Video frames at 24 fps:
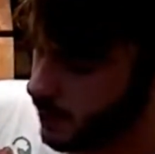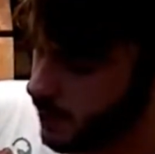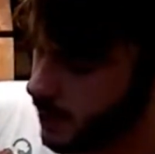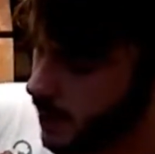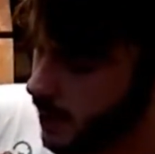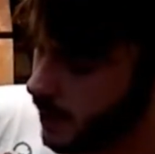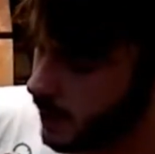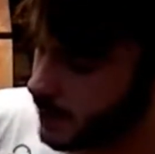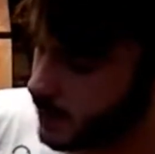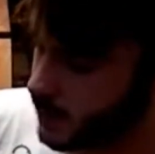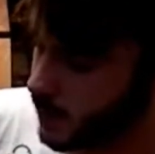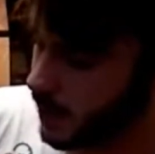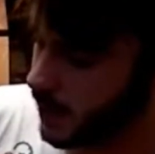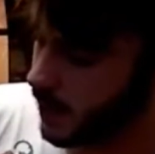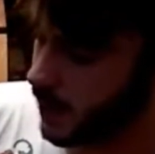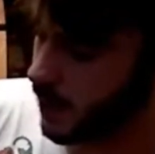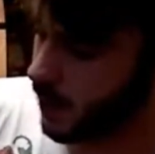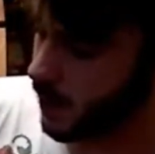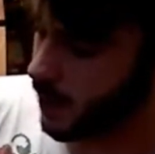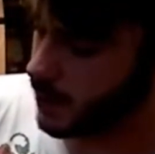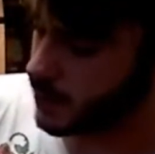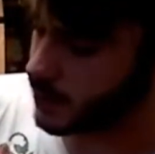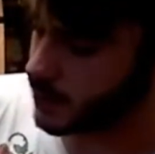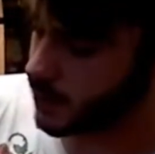not as many
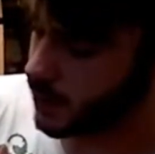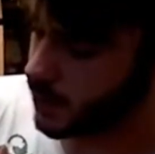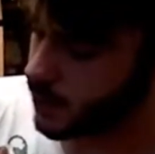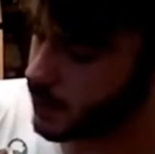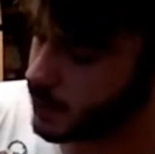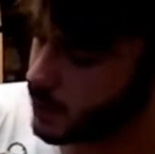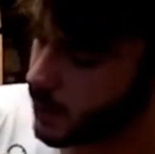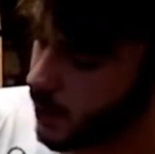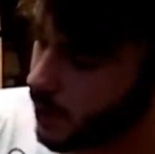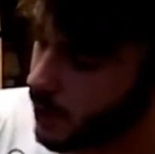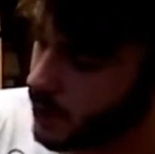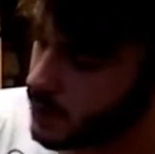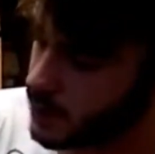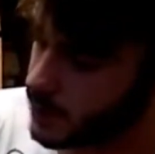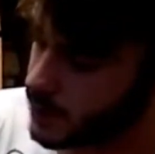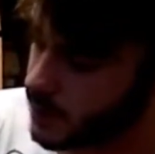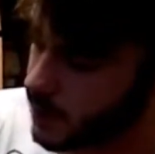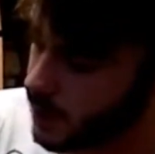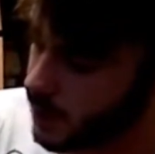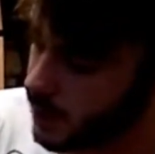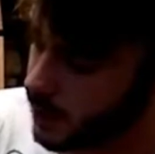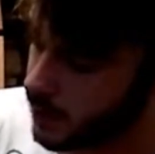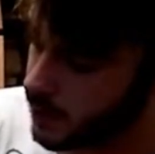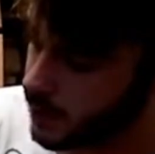aeration holes, probably just
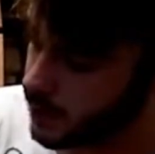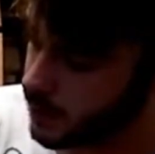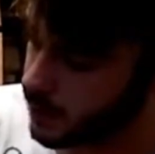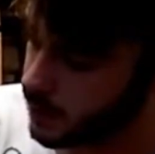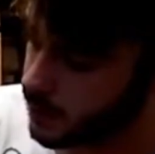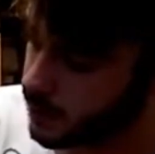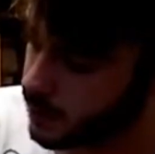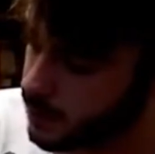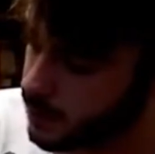like